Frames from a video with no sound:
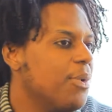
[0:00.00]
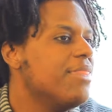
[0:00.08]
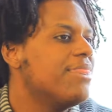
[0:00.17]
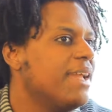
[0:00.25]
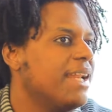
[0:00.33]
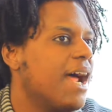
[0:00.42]

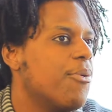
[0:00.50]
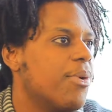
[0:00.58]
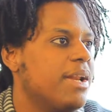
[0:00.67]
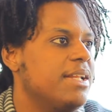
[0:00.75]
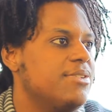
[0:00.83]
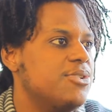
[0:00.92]
one thing that I
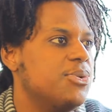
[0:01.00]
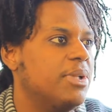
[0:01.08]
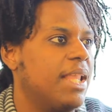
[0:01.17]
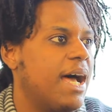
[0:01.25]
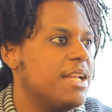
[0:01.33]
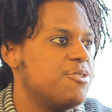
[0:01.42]
run into a
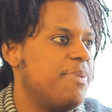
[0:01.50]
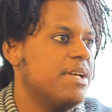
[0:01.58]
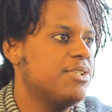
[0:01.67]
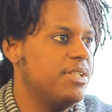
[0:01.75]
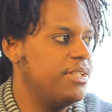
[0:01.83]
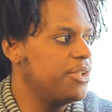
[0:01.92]
lot,
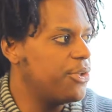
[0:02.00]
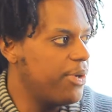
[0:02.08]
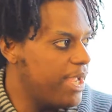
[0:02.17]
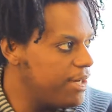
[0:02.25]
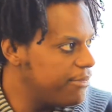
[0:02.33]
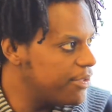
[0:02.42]
especially in the
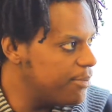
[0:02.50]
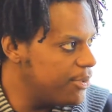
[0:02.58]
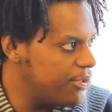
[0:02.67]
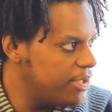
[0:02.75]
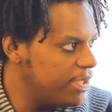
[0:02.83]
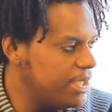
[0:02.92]
creative
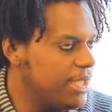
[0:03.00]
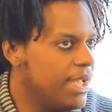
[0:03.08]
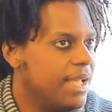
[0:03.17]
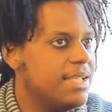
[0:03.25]
community,